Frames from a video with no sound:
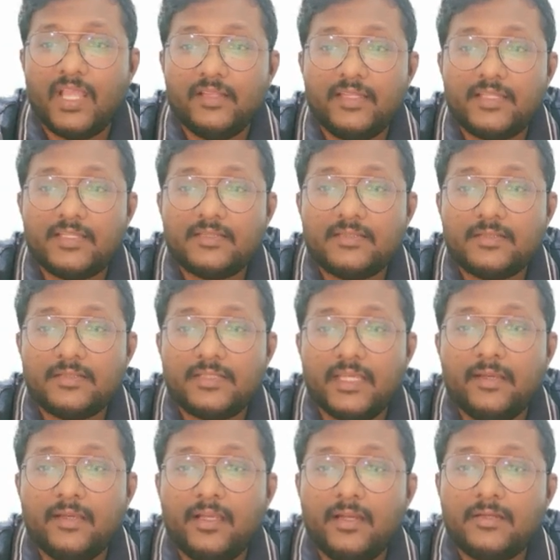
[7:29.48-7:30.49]
This
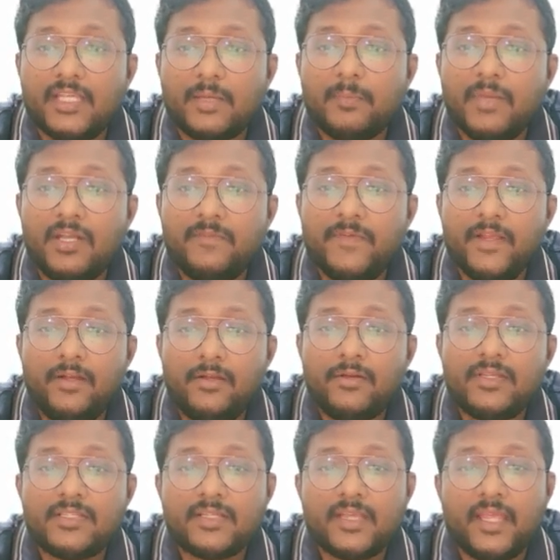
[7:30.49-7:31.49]
single segment
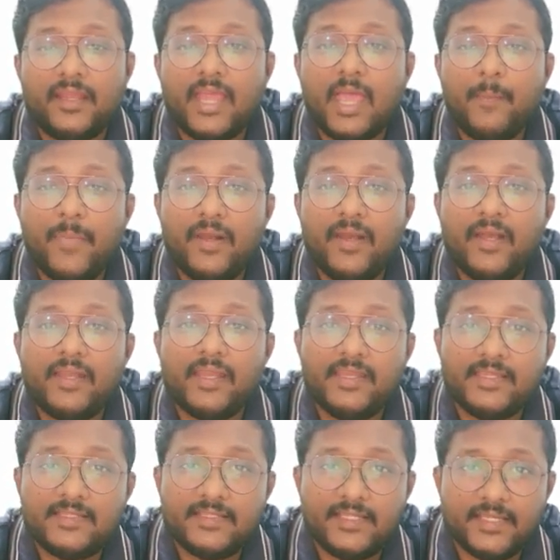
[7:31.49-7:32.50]
failures can happen at
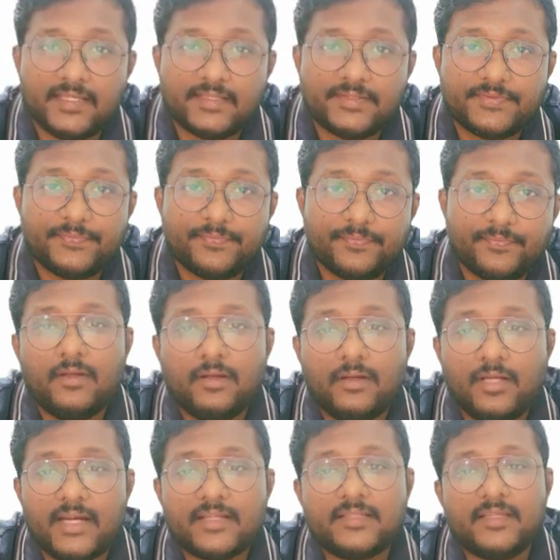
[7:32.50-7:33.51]
any stage.
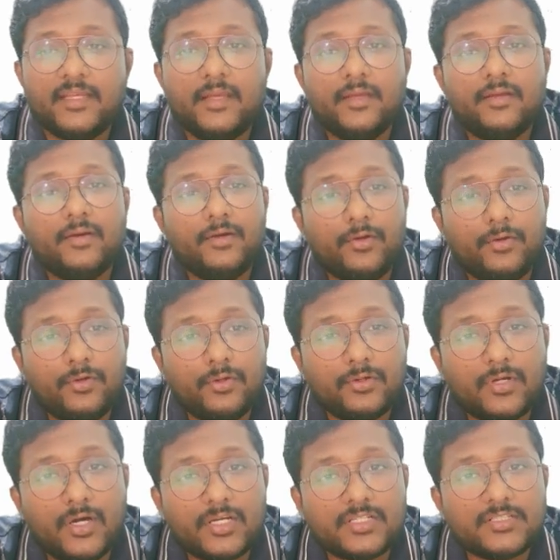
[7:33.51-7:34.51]
Let's say due to
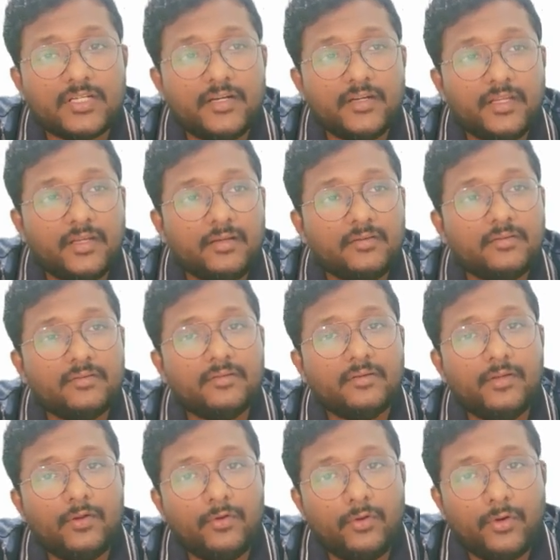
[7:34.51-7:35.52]
cost cutting,
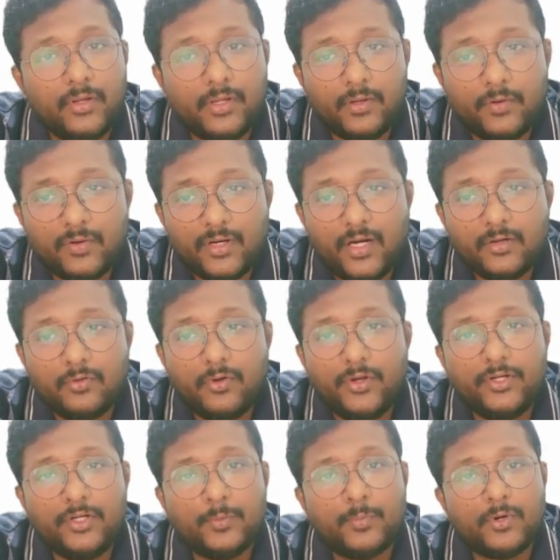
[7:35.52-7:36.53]
you're not
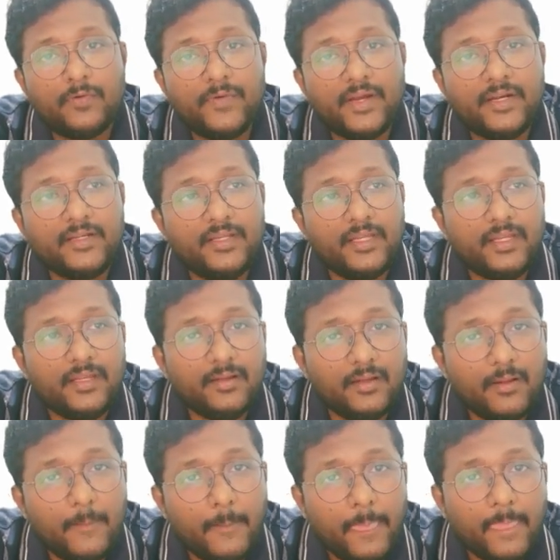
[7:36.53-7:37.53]
going to provide the
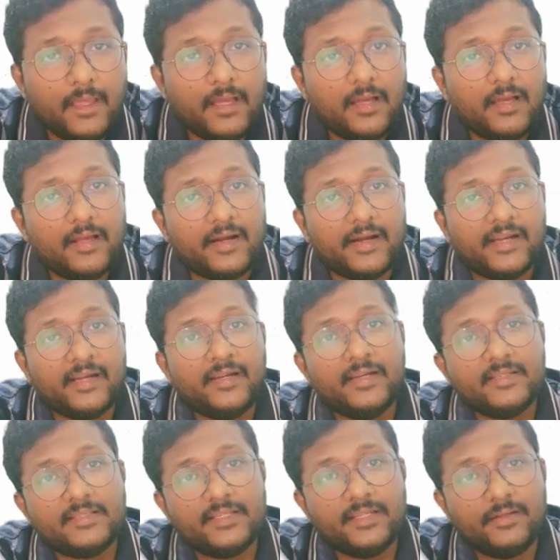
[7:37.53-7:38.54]

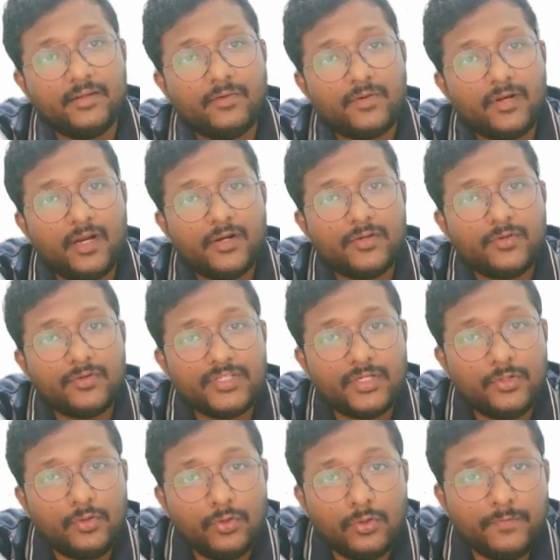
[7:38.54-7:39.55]
redundancy. You're not
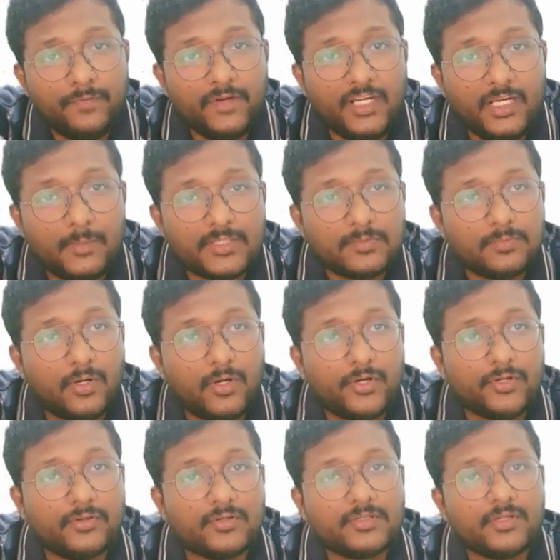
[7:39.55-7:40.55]
using two field bus
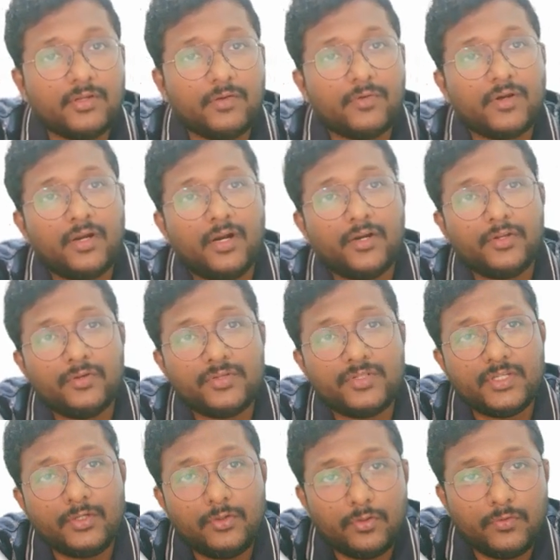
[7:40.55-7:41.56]
modules. You're not
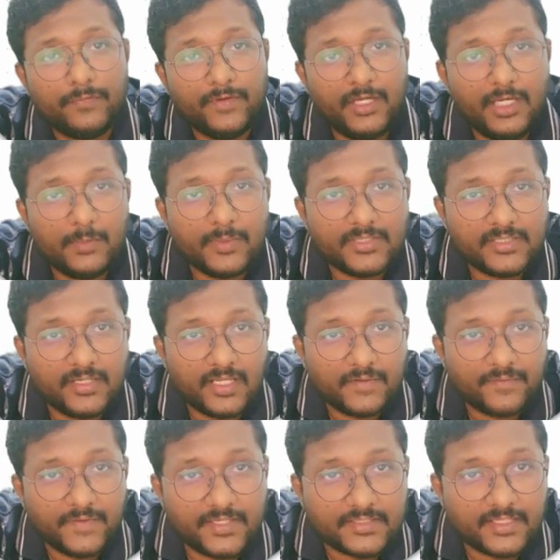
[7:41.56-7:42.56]
using two field bus
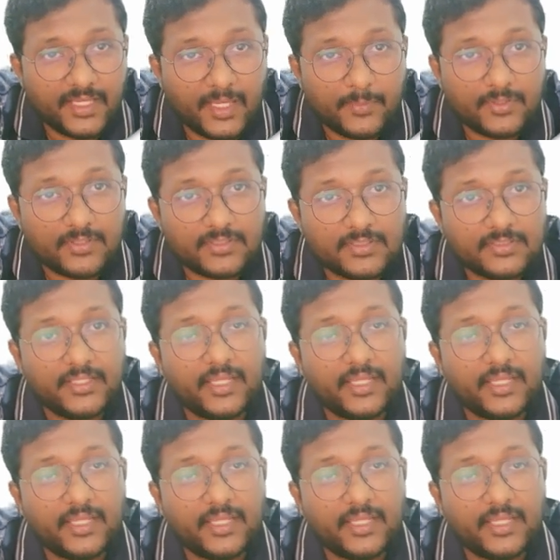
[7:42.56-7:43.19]
interface cables.